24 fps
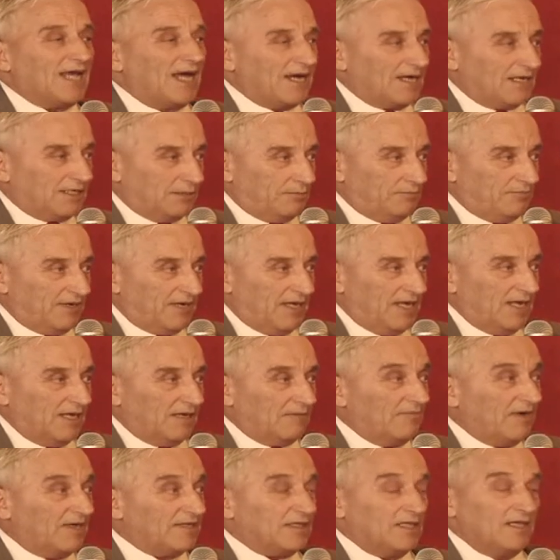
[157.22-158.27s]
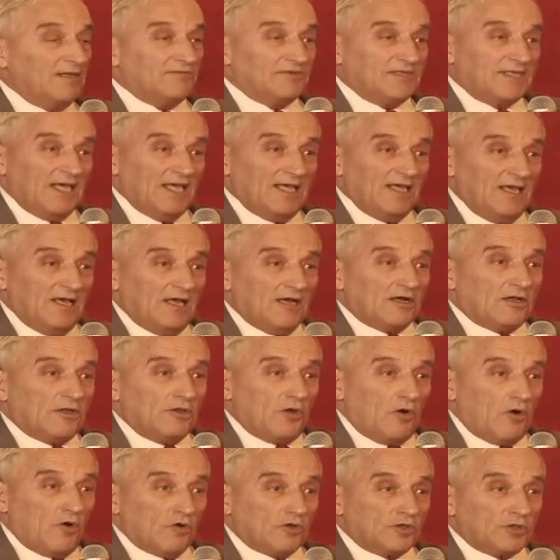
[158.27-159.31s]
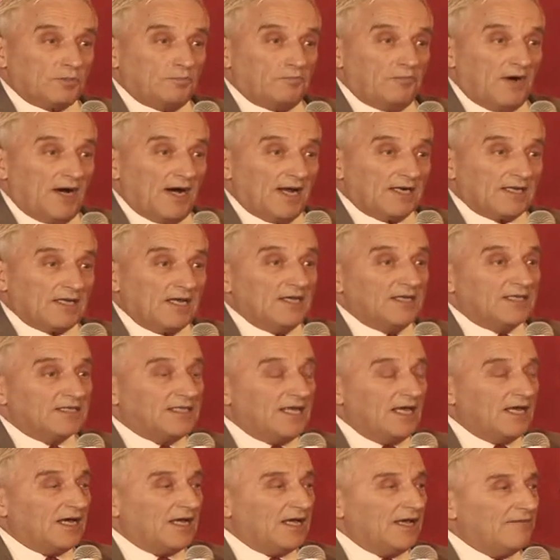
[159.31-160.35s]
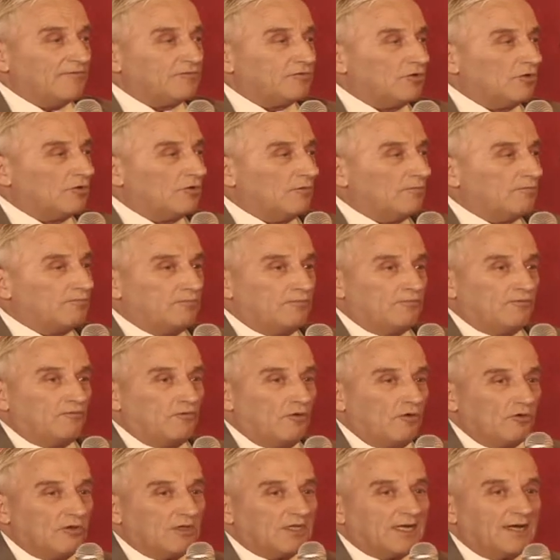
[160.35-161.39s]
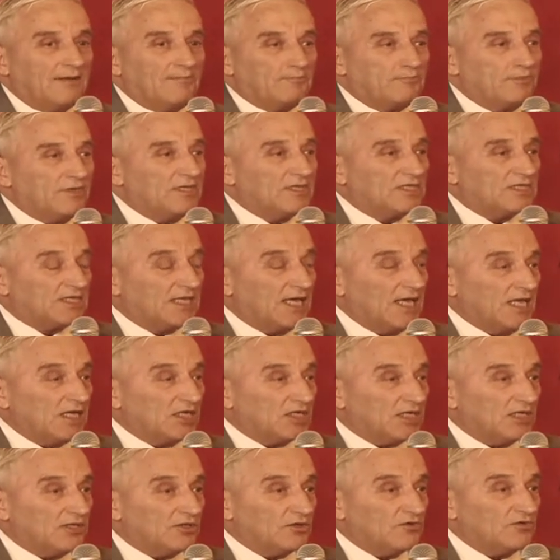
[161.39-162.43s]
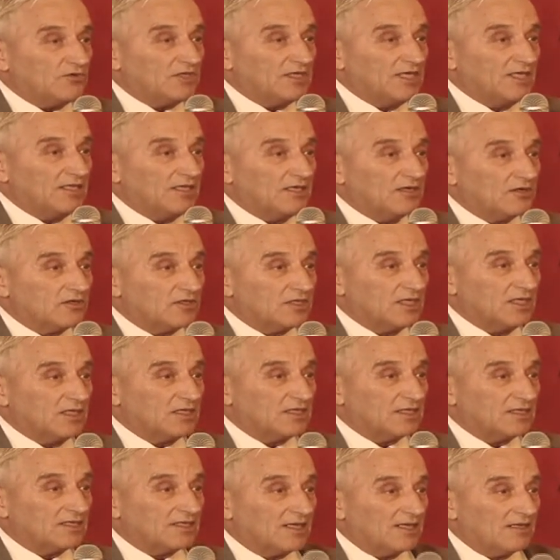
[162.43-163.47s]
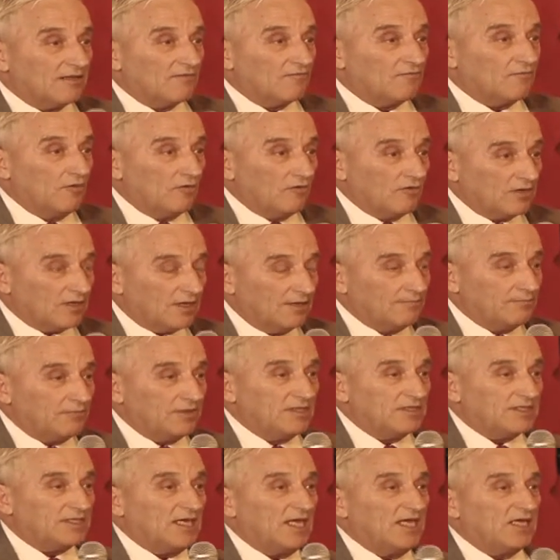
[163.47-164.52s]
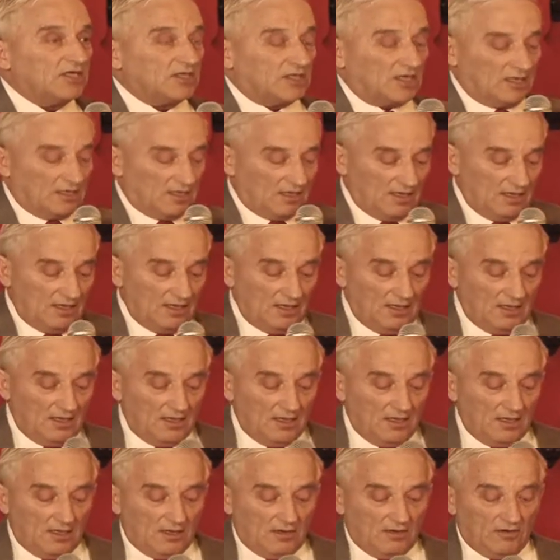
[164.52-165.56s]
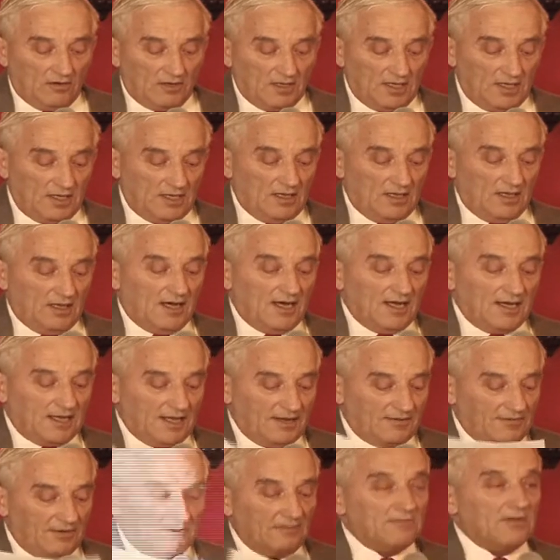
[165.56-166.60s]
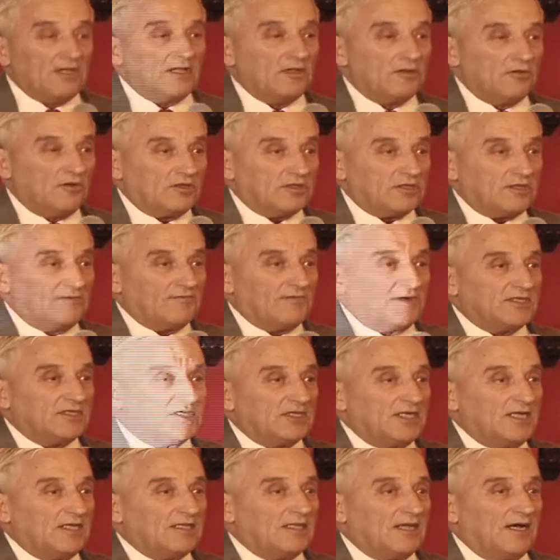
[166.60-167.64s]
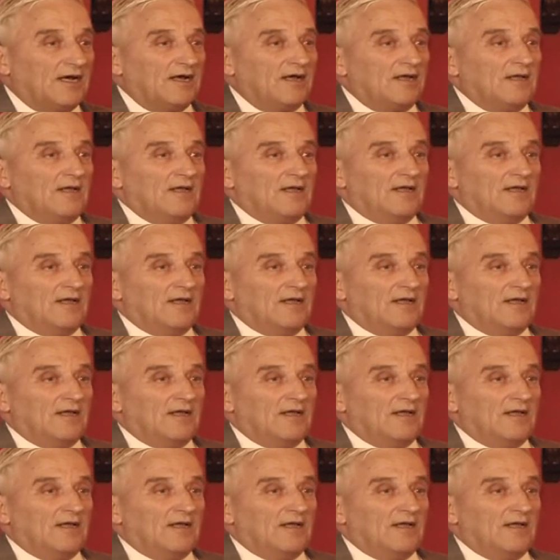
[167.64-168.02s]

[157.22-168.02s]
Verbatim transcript: tax break, but if they close park, they have to full compensation to senior citizens. Full compensation. Okay, I have a lot of agenda.